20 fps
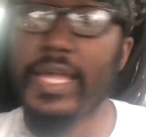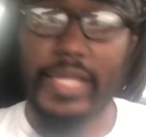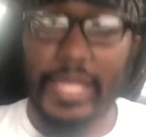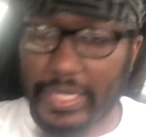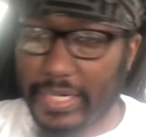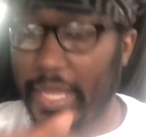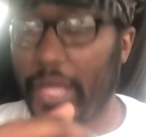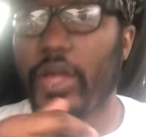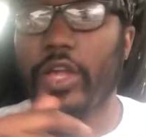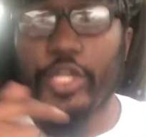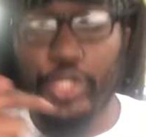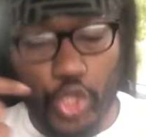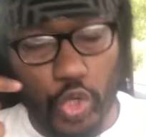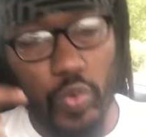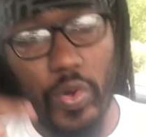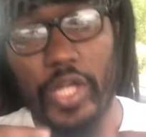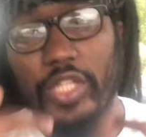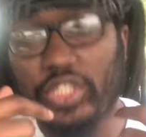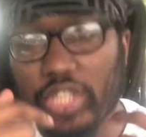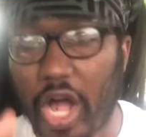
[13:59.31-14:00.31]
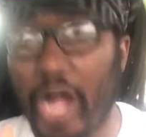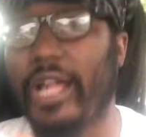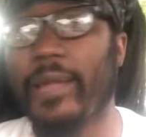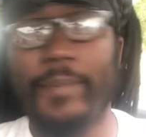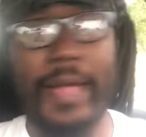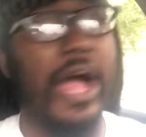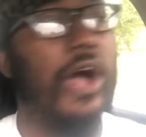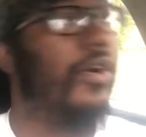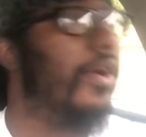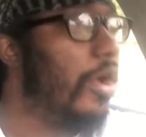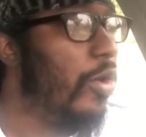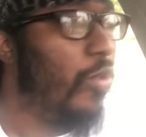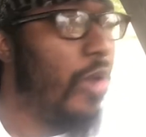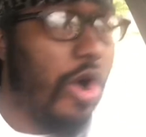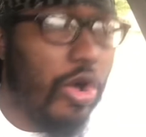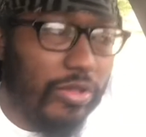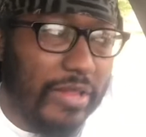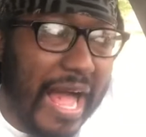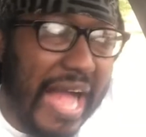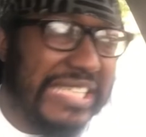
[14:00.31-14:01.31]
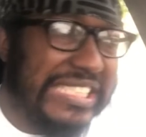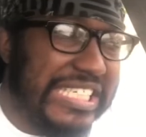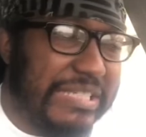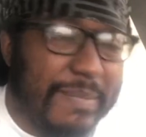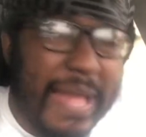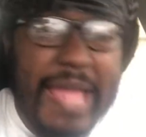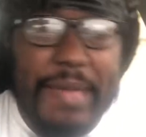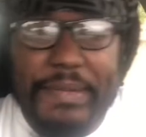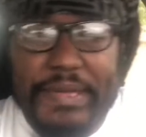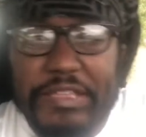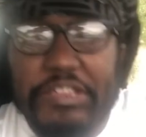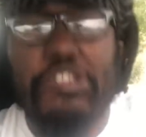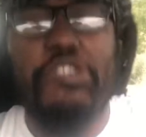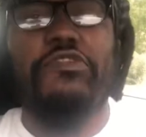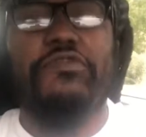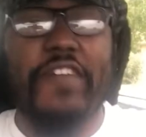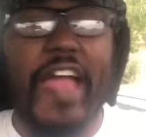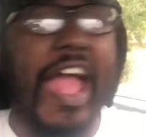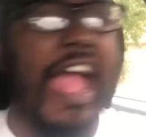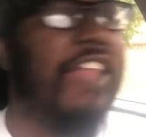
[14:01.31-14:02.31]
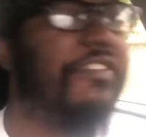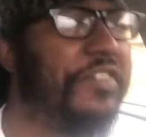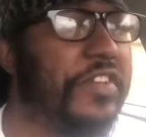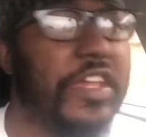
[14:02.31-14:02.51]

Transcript: And now you want to talk about, well, Laxus may be too fast for